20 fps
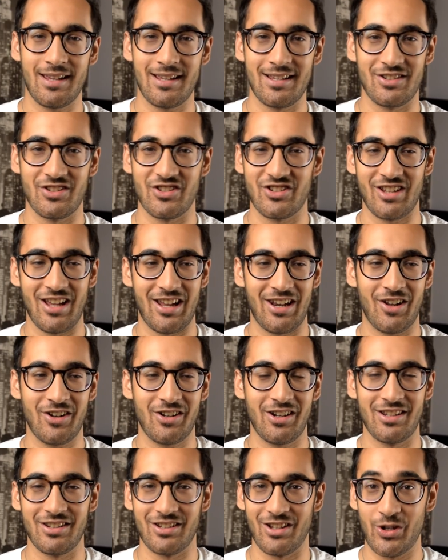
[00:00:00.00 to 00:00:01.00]
it is just that
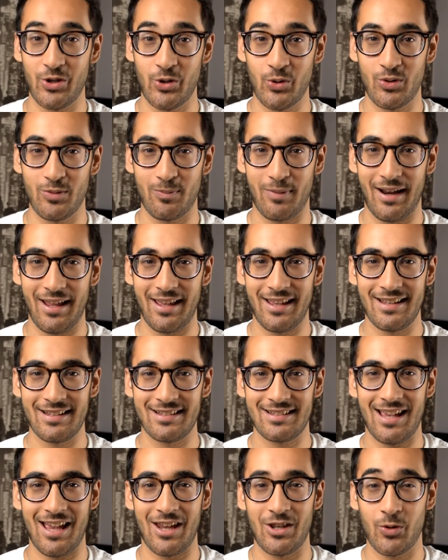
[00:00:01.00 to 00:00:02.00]
London is a huge
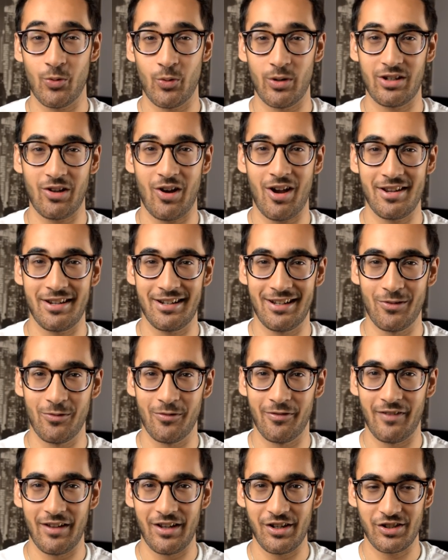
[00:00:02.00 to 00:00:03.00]
place and you're a tiny
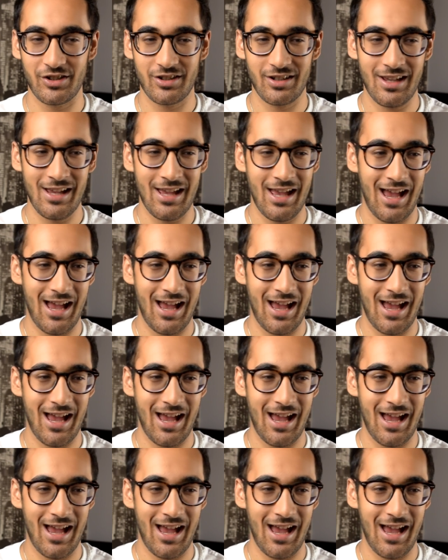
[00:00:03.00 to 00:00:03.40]
little fish